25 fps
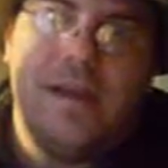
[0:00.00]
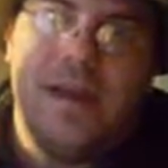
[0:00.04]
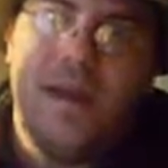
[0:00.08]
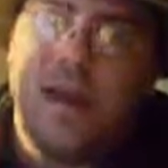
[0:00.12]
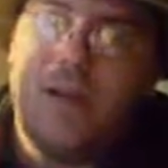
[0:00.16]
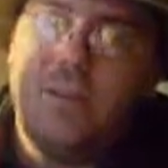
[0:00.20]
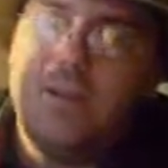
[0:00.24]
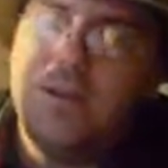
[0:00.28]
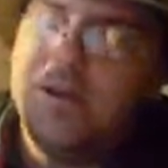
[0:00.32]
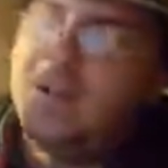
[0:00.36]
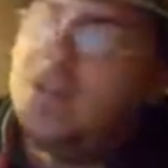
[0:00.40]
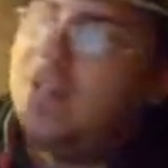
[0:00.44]

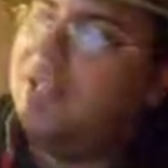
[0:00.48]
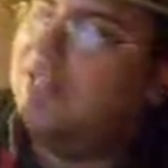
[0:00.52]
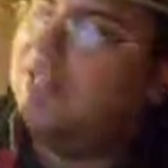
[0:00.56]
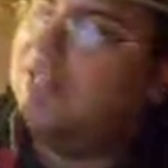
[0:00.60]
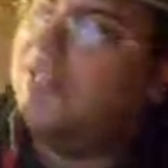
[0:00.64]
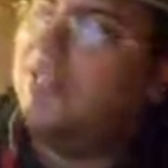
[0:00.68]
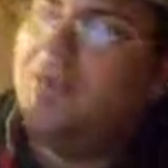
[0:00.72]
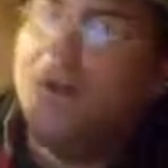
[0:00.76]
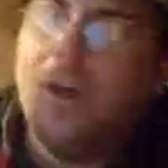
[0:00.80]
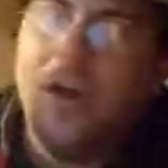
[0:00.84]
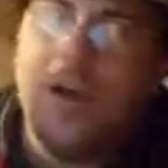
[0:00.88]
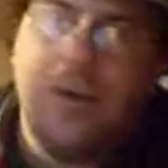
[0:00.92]
I'm going to let
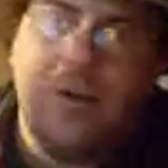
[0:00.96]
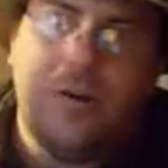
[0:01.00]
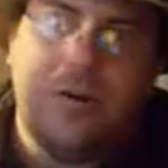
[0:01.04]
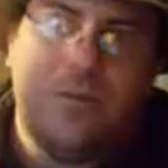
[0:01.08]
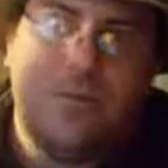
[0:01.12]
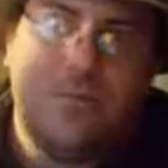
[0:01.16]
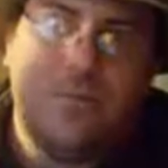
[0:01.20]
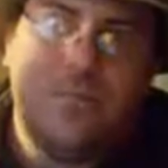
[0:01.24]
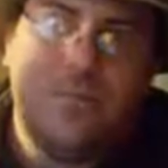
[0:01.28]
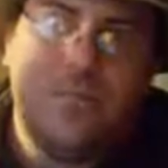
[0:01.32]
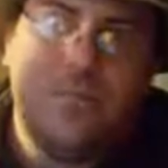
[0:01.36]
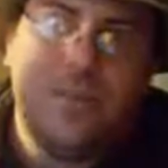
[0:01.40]
you know
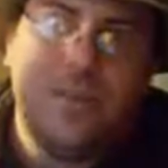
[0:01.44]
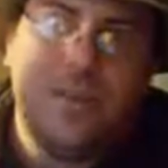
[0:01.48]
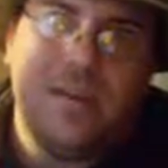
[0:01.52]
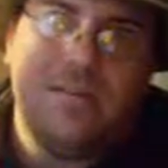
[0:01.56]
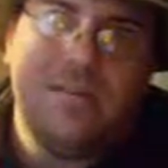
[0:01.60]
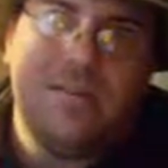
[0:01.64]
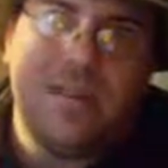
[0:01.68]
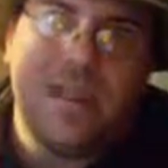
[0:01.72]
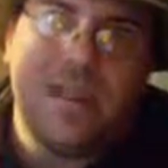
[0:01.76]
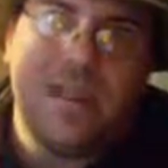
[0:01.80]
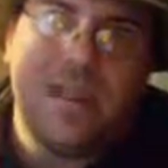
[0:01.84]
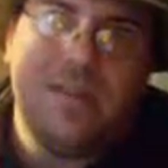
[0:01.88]

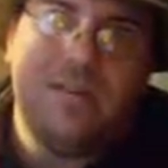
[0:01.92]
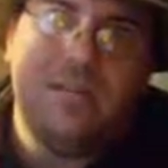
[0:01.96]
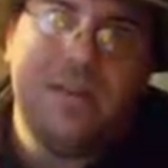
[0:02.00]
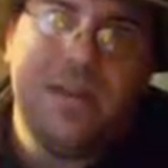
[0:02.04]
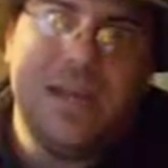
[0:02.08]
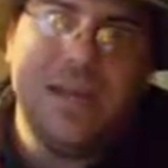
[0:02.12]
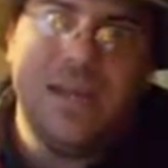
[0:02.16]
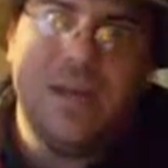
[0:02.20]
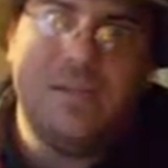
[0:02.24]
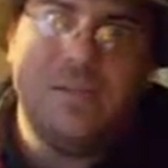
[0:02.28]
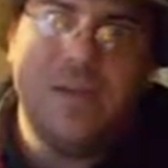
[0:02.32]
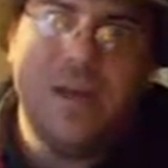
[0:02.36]
if they give
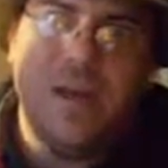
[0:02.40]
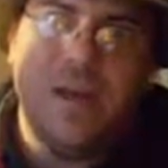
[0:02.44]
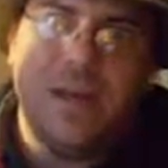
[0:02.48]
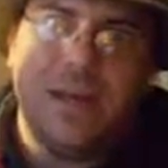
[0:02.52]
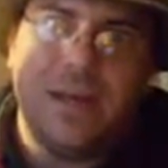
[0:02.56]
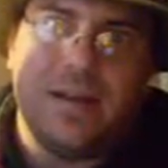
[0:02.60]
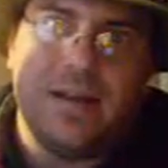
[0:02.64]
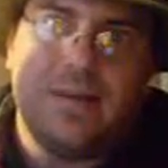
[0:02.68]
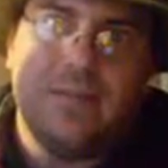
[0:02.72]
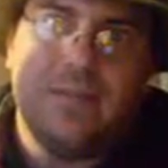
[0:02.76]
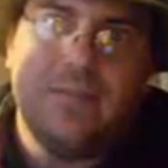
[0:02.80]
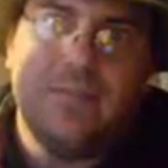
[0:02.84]
me any
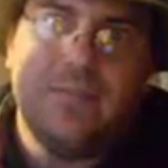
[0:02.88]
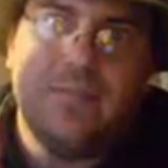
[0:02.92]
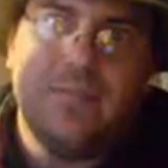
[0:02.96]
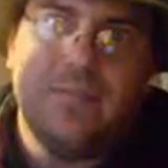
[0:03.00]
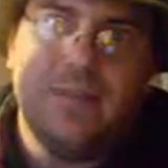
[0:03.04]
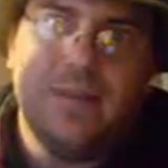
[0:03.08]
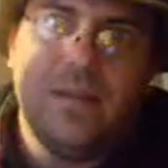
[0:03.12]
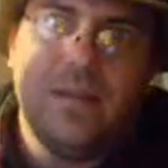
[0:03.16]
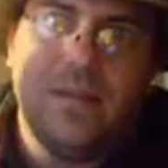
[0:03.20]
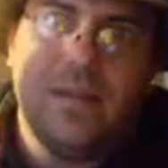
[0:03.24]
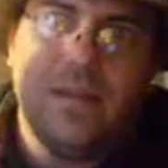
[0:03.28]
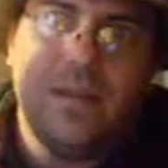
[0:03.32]
money.
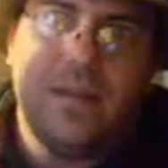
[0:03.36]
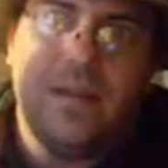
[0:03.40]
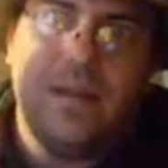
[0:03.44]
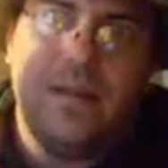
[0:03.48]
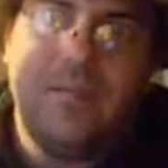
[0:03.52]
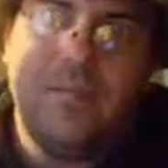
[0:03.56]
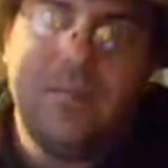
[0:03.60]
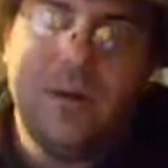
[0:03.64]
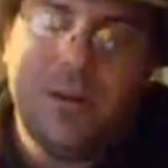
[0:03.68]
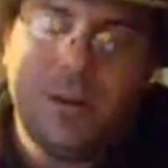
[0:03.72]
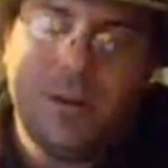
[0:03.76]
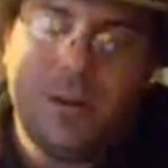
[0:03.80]

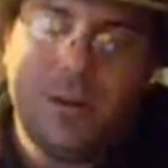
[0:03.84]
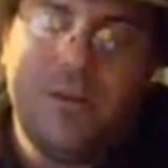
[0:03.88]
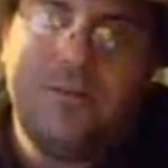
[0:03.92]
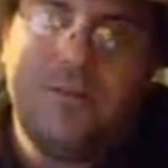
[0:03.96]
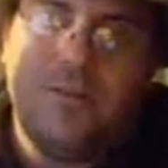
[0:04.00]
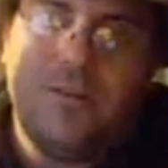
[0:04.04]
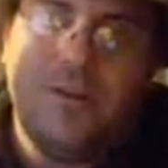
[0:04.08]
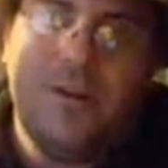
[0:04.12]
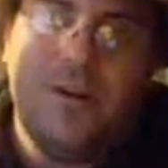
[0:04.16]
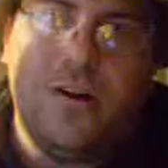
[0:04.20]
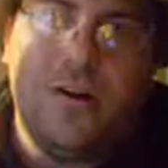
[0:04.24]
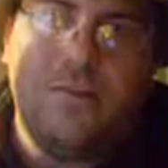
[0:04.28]
I'm going to let
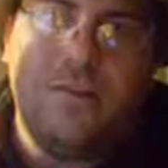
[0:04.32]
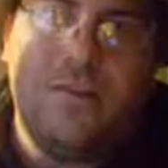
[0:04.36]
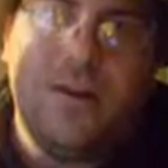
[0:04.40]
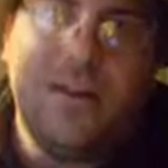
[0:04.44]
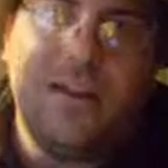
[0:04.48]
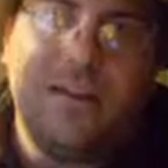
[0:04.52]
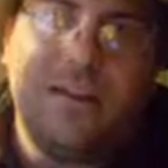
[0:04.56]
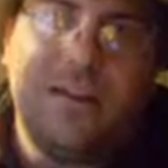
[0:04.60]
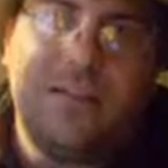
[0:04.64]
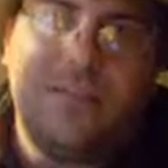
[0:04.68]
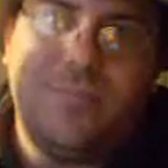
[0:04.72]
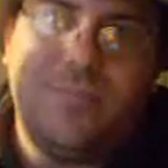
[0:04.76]
you know if
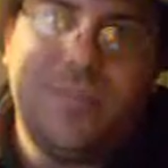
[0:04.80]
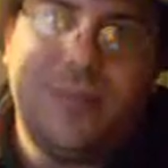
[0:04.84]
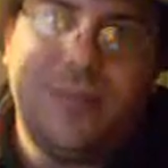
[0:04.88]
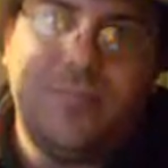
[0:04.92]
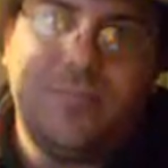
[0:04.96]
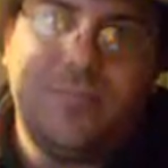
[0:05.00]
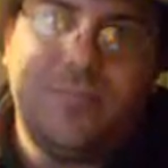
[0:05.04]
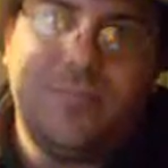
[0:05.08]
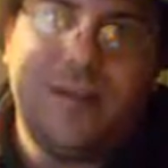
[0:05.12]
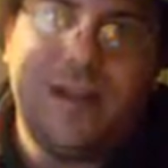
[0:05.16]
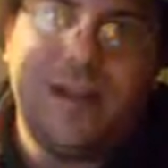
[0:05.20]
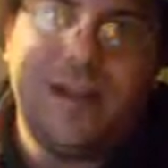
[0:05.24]
any of these
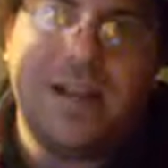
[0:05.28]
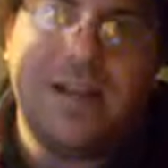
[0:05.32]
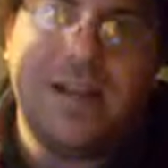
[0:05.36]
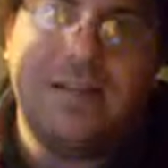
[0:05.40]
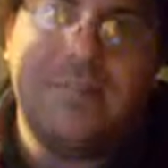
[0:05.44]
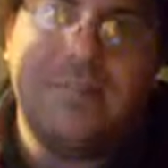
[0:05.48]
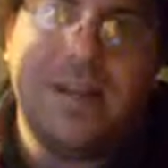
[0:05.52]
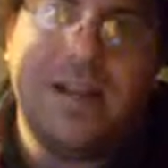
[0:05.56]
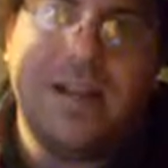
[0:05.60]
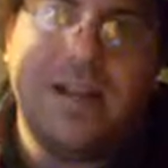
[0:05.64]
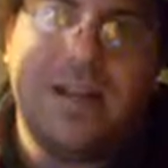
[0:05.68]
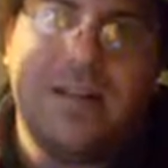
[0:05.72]
people try to
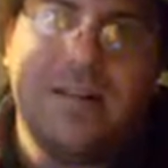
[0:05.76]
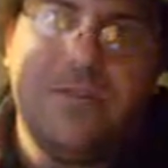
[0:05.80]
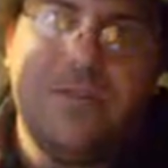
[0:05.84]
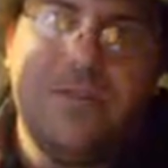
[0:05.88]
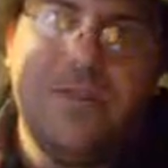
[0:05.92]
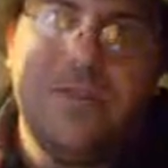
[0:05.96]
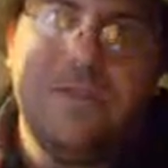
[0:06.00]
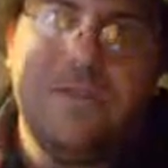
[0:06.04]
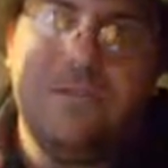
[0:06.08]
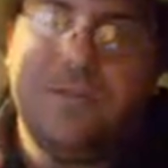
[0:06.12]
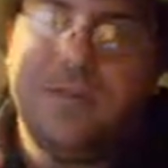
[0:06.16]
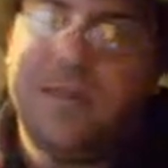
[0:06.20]
give me any
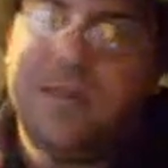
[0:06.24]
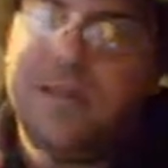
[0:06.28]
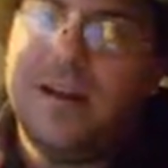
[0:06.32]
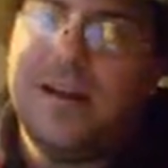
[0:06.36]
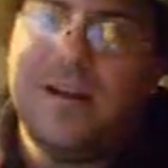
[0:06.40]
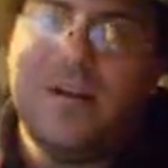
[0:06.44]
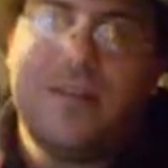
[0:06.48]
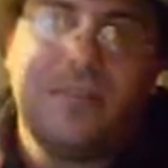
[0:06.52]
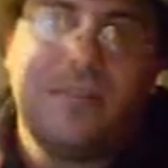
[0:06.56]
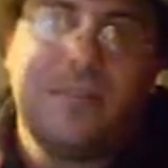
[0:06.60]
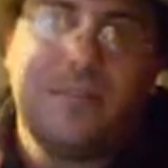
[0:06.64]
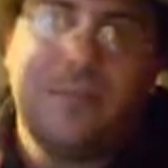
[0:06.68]
grief. But
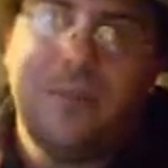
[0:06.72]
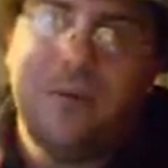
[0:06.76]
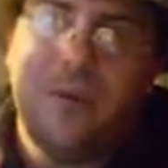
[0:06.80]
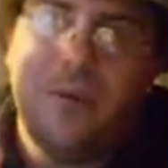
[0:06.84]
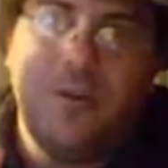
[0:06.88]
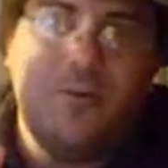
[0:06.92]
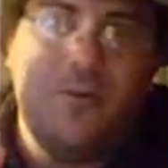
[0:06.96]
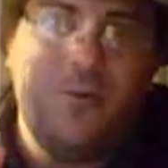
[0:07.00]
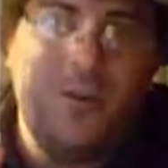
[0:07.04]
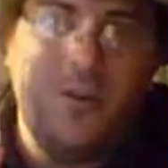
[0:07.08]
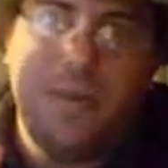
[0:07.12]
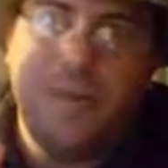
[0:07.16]
there are some
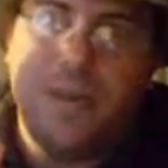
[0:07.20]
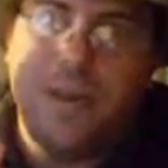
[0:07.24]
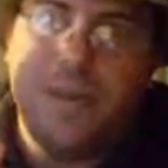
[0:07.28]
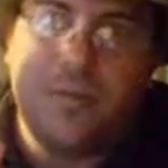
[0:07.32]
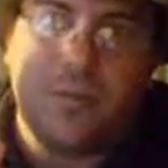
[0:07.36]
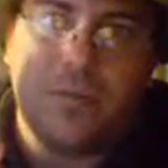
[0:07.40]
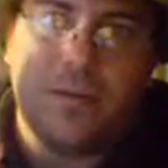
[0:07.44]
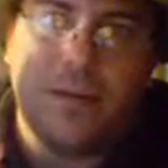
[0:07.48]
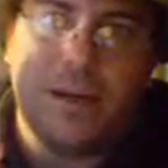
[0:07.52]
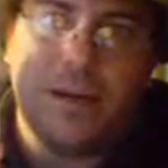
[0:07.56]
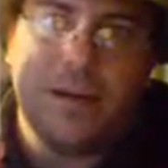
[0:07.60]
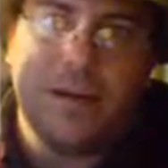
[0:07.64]
goofy
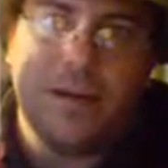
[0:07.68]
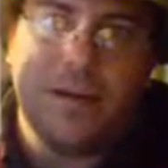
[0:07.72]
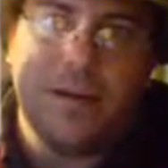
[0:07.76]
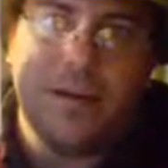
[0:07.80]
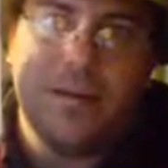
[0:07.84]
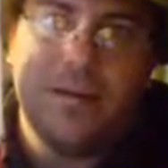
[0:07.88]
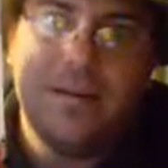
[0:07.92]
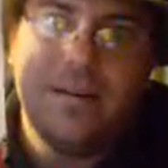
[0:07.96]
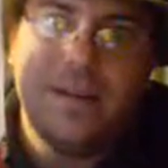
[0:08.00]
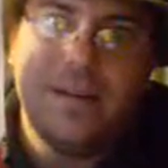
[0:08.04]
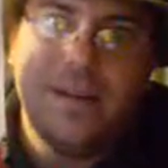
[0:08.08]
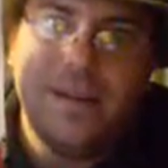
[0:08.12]
people out
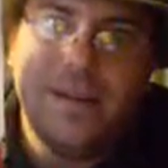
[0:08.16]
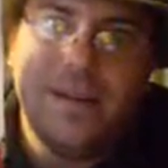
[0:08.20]
here.